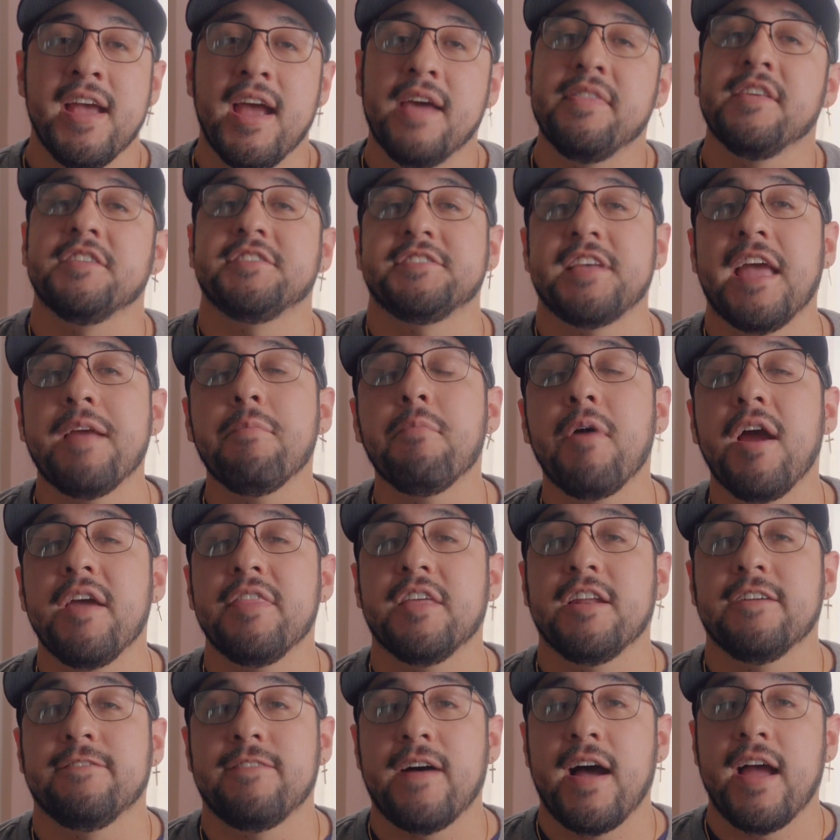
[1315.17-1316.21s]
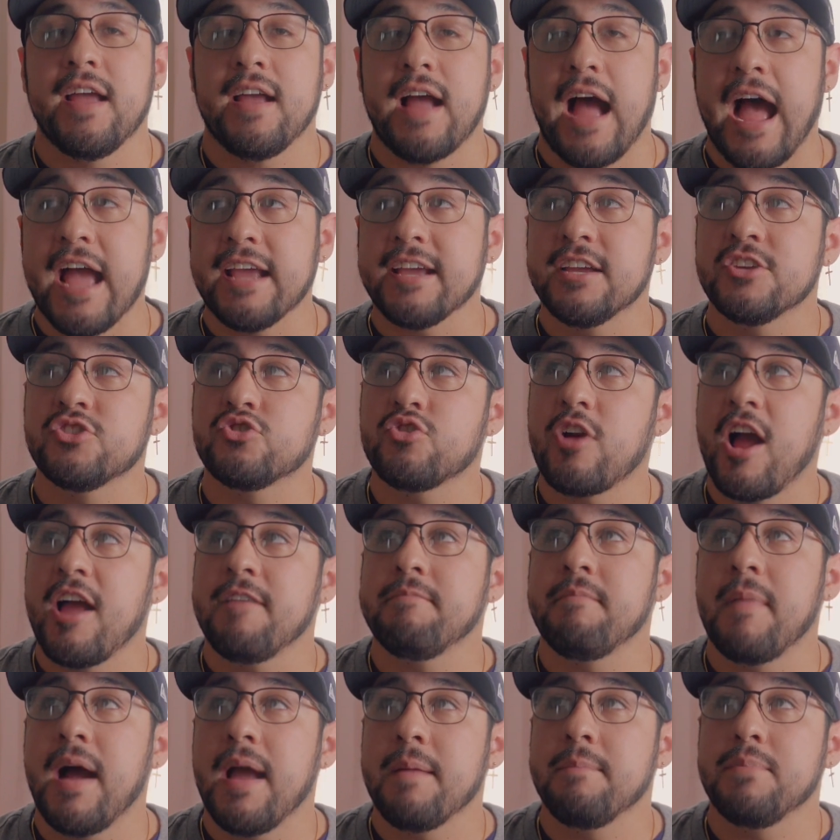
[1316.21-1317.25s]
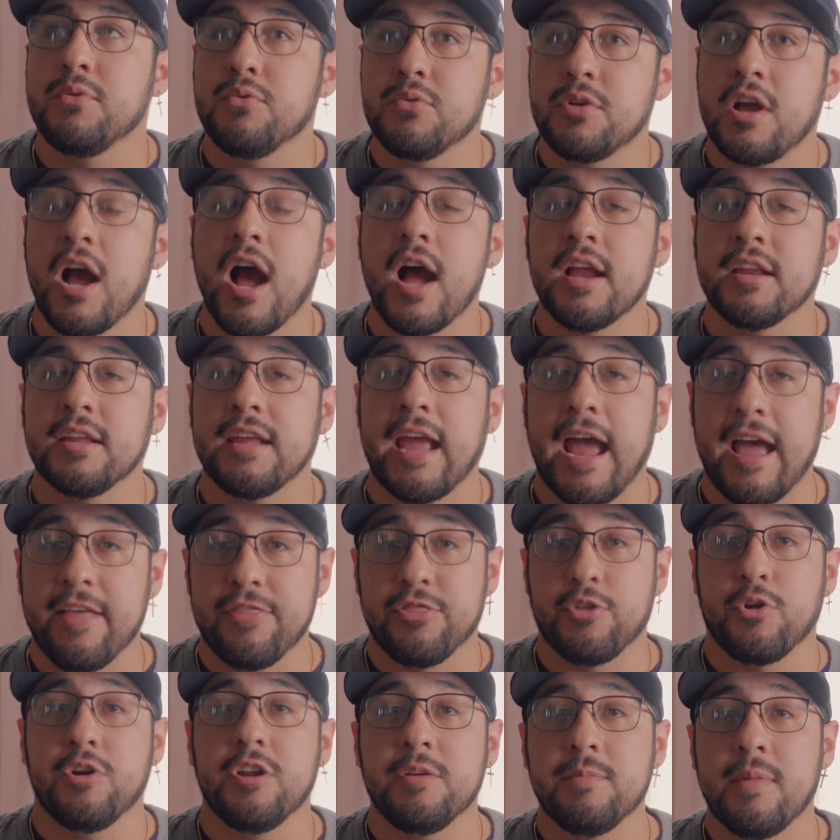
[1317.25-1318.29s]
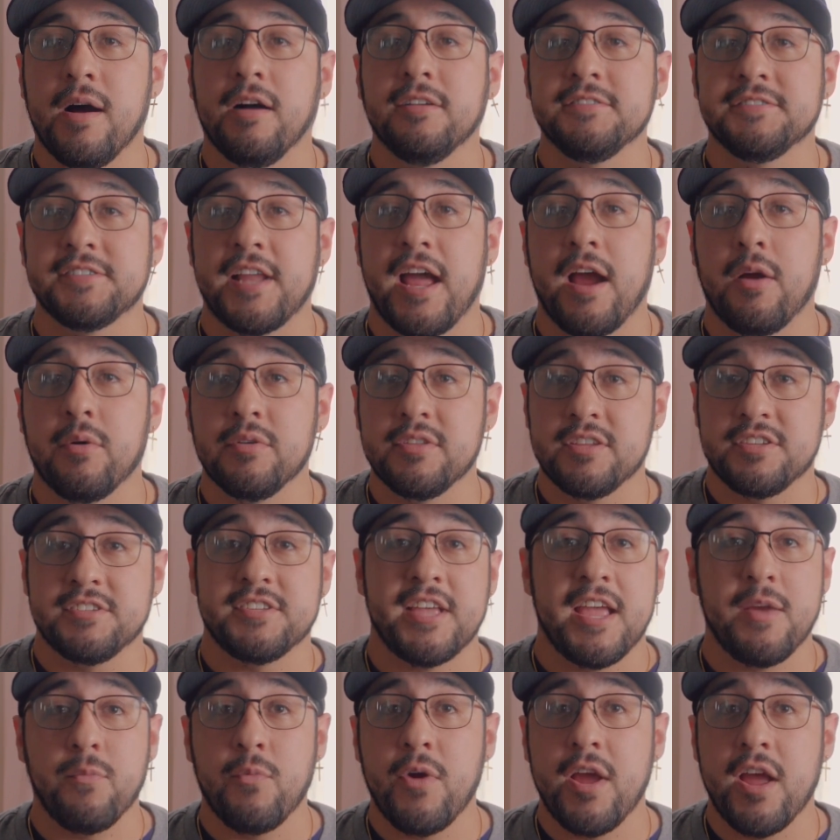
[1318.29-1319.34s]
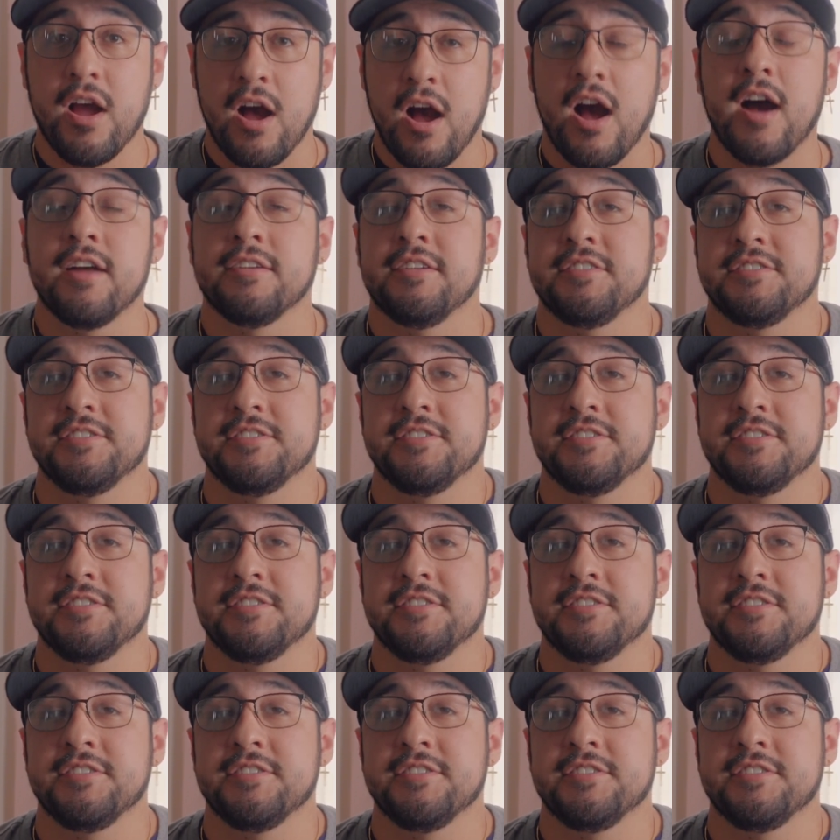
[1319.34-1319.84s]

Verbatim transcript: In the same way that if I, I can drive my Bugatti at 30 miles an hour, the same way a Honda